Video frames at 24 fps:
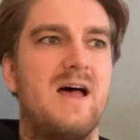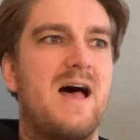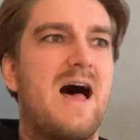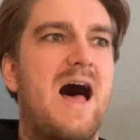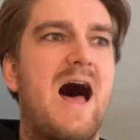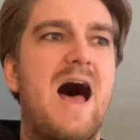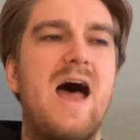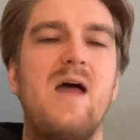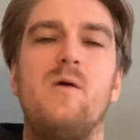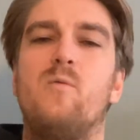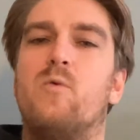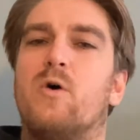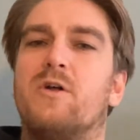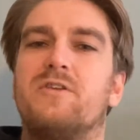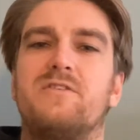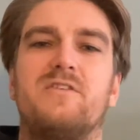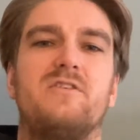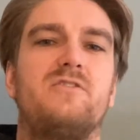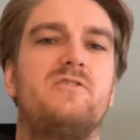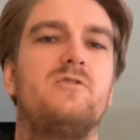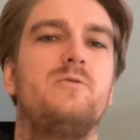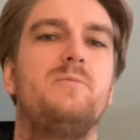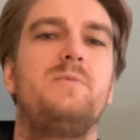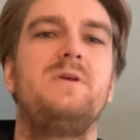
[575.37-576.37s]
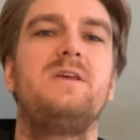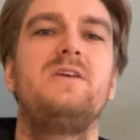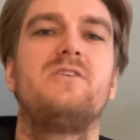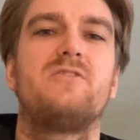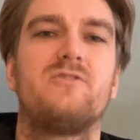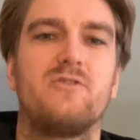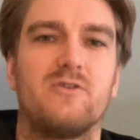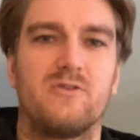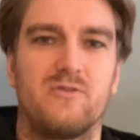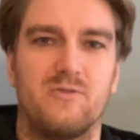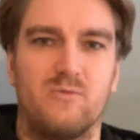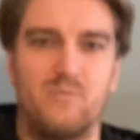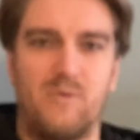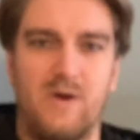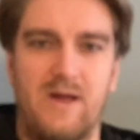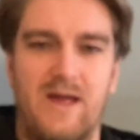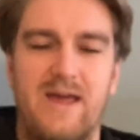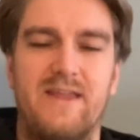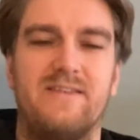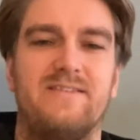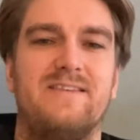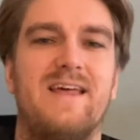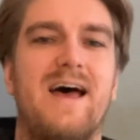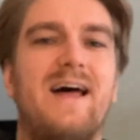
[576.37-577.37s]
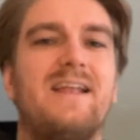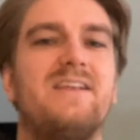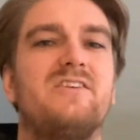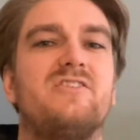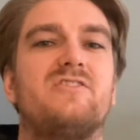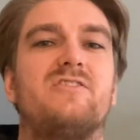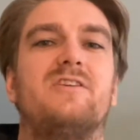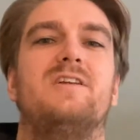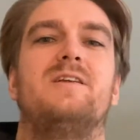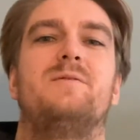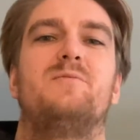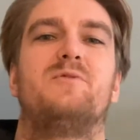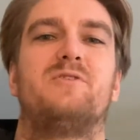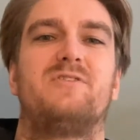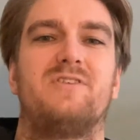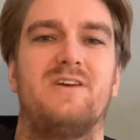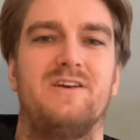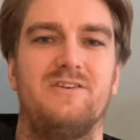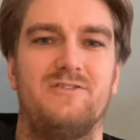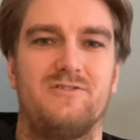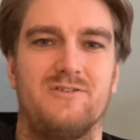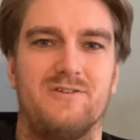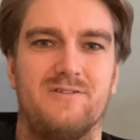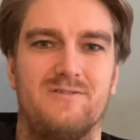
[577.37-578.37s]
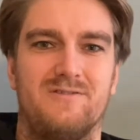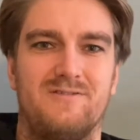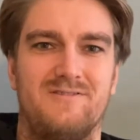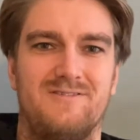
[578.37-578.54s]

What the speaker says: I want it to be a certain way, and that is the limitation.